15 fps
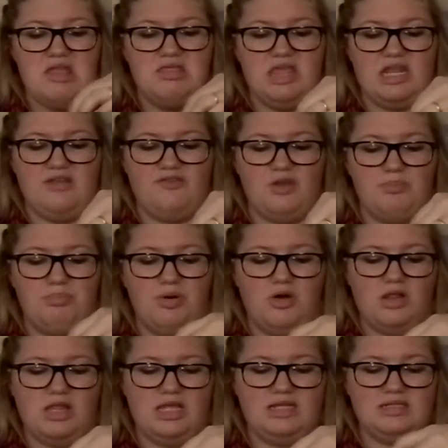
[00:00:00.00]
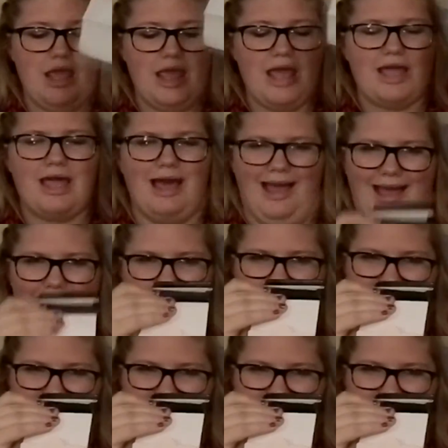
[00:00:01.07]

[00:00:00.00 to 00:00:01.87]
that if you pull it, it comes